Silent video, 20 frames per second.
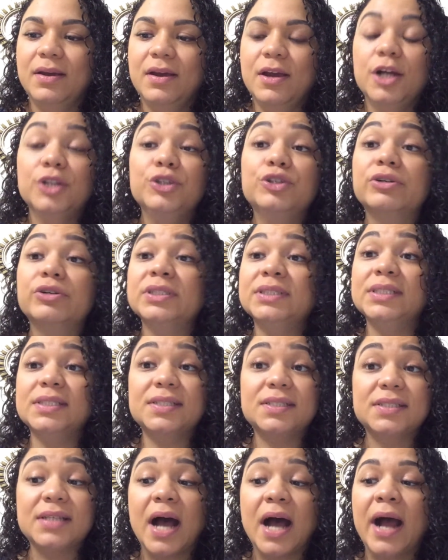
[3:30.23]
During this
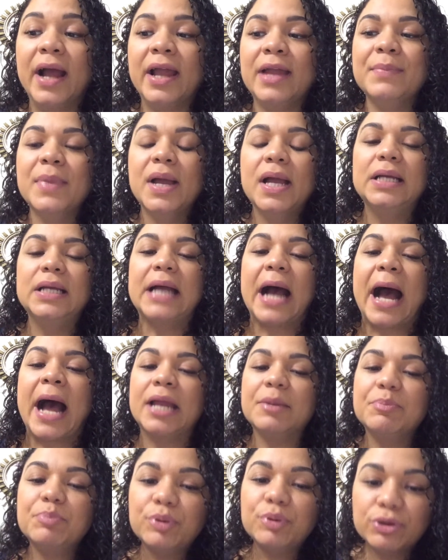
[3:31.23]
time, I
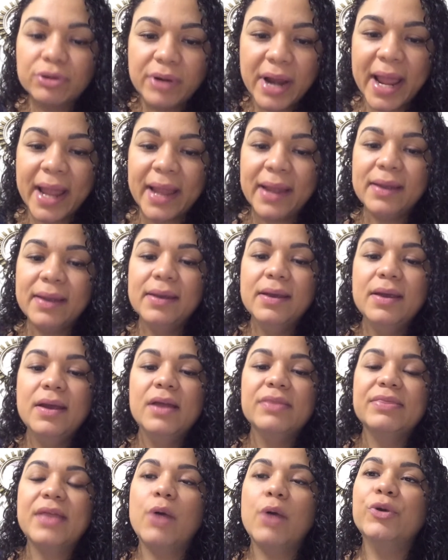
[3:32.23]
pray
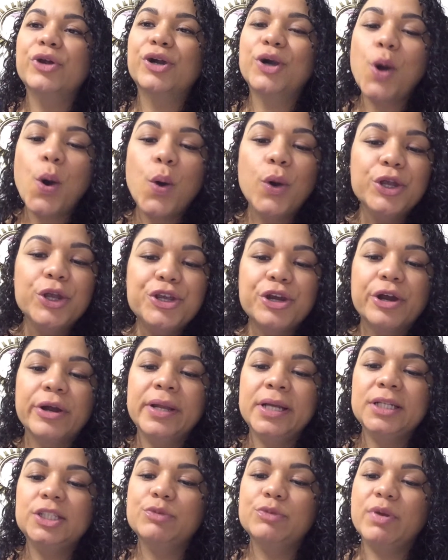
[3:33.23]
that we are all
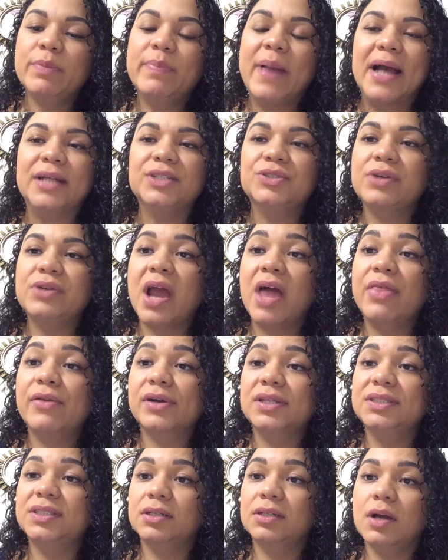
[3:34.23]
yearning to be back together
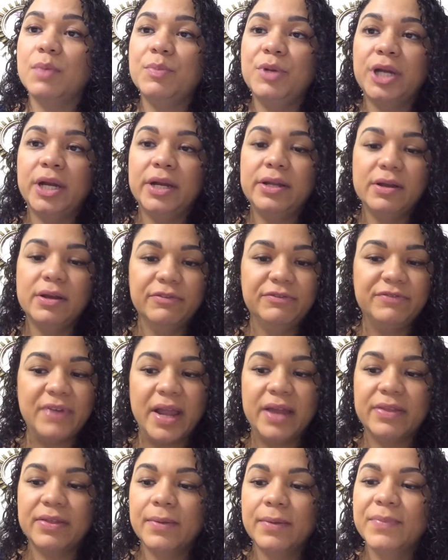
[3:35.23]
as a community of
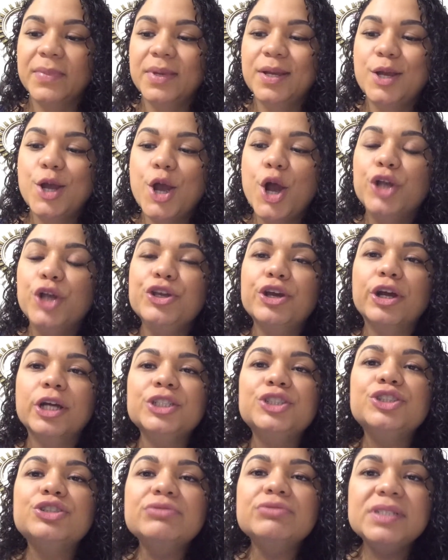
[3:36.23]
faith, yearn
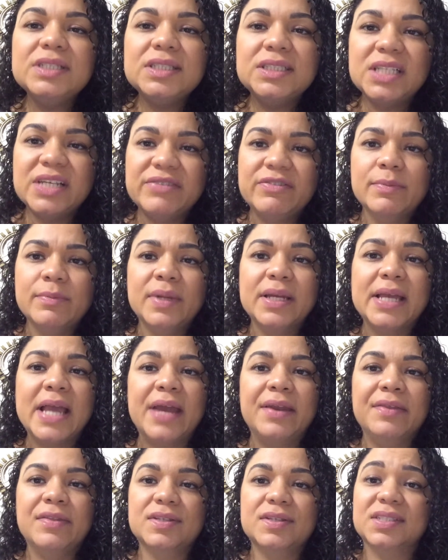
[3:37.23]
to receive him again
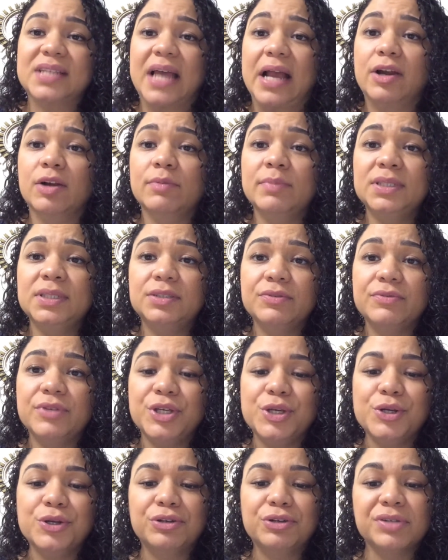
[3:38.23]
in the sacrament of the
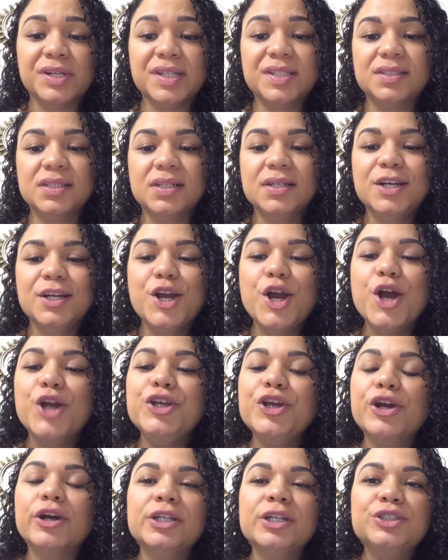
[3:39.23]
Eucharist,
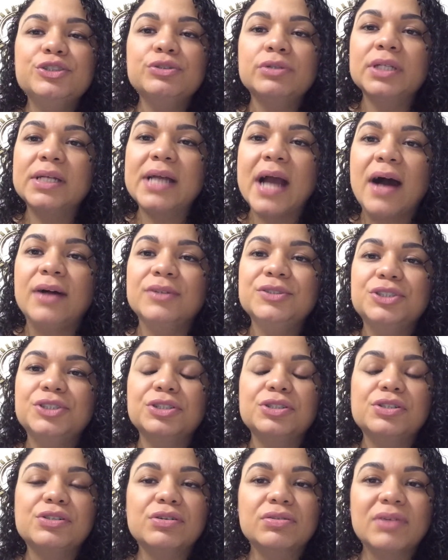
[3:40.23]
yearn to encounter
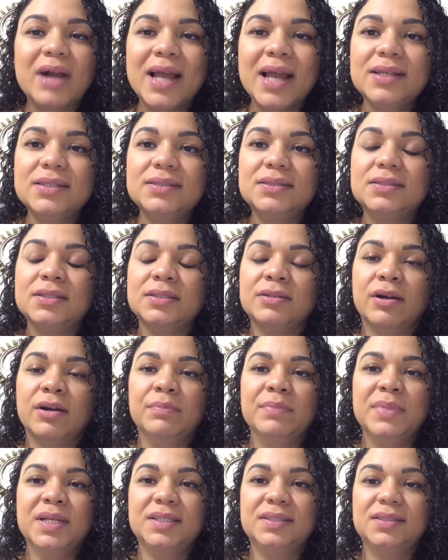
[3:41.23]
Christ in our
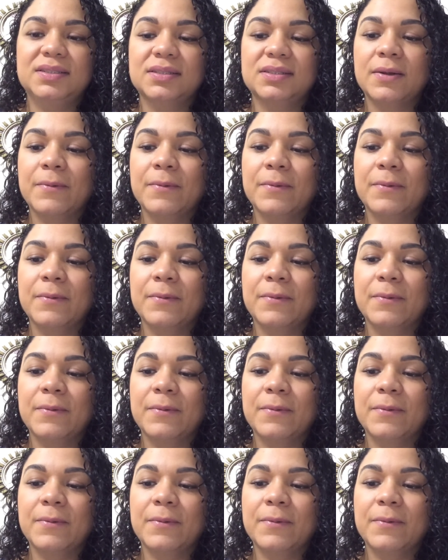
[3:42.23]
midst.